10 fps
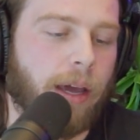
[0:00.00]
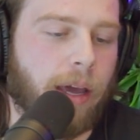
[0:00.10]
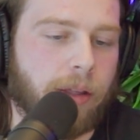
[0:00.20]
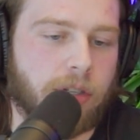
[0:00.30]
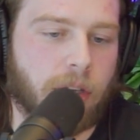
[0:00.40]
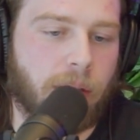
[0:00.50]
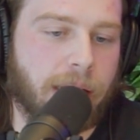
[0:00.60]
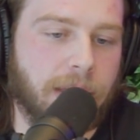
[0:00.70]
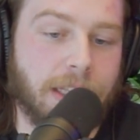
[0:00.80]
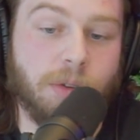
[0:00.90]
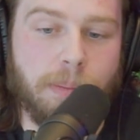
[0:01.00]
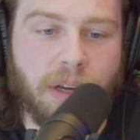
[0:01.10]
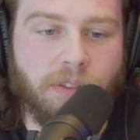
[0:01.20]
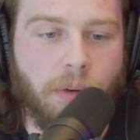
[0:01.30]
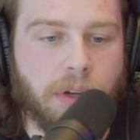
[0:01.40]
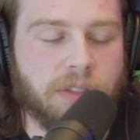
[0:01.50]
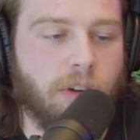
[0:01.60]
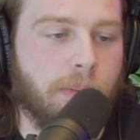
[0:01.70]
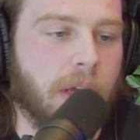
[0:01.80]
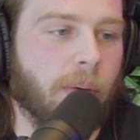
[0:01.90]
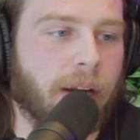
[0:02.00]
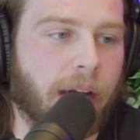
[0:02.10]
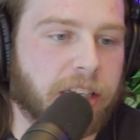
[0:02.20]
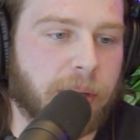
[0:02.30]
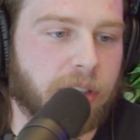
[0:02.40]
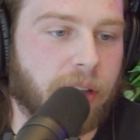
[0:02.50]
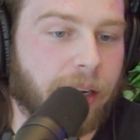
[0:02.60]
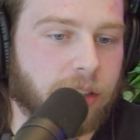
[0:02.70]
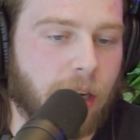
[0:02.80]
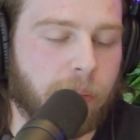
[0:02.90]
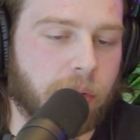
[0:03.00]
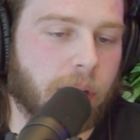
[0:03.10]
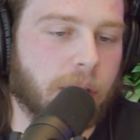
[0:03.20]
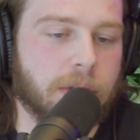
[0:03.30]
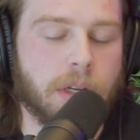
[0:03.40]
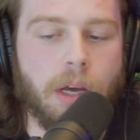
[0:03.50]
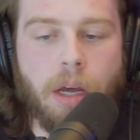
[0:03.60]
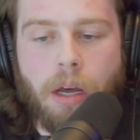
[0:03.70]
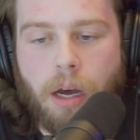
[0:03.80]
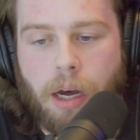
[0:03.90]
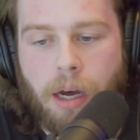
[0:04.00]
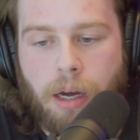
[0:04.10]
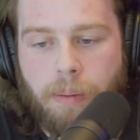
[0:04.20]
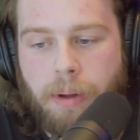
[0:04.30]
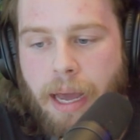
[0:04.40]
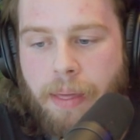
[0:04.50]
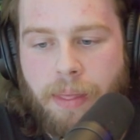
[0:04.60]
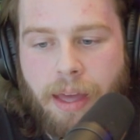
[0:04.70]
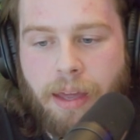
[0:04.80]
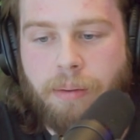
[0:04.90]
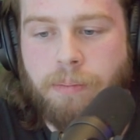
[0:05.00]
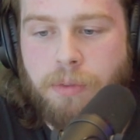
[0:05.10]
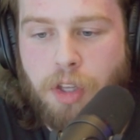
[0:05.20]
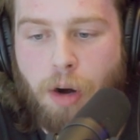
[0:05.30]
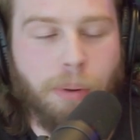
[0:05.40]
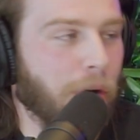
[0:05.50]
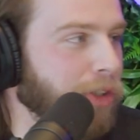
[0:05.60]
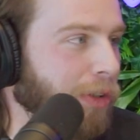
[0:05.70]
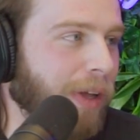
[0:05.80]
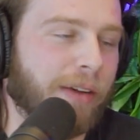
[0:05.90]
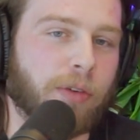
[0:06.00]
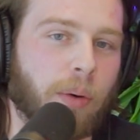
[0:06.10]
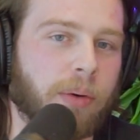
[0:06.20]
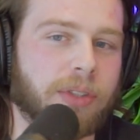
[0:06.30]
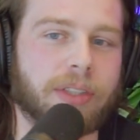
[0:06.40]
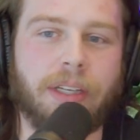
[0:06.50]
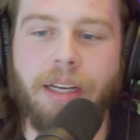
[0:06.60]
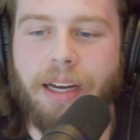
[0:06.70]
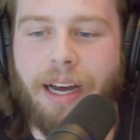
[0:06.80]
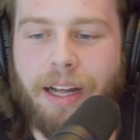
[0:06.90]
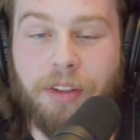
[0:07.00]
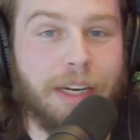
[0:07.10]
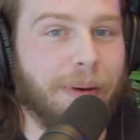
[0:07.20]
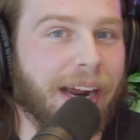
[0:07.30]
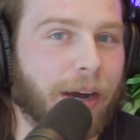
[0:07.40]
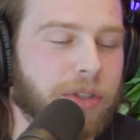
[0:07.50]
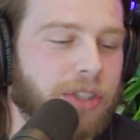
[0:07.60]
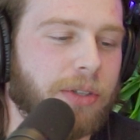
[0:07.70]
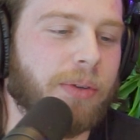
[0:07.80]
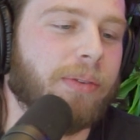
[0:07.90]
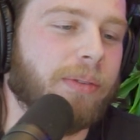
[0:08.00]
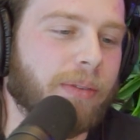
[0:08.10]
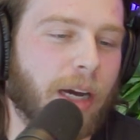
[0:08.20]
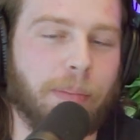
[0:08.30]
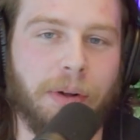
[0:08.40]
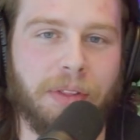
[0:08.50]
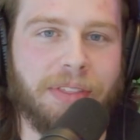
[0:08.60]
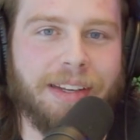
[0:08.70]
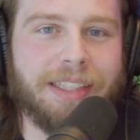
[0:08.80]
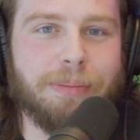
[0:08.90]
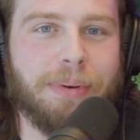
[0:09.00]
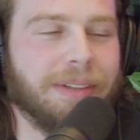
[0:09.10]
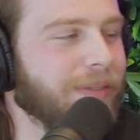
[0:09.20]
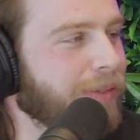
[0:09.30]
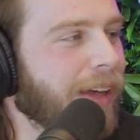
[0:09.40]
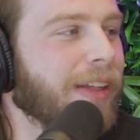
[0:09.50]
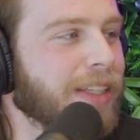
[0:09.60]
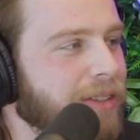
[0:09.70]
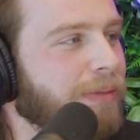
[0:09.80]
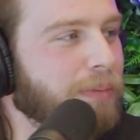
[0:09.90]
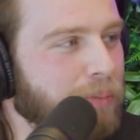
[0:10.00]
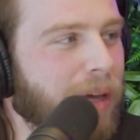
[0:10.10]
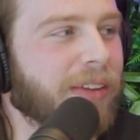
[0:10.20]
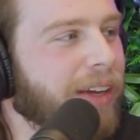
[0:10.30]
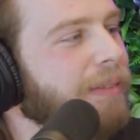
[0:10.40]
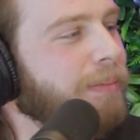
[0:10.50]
And so that's really a big focus for me right now, especially in the next couple years. And then, personal life goals, looking to buy a house soon, a couple other things, but yeah, that's mainly it.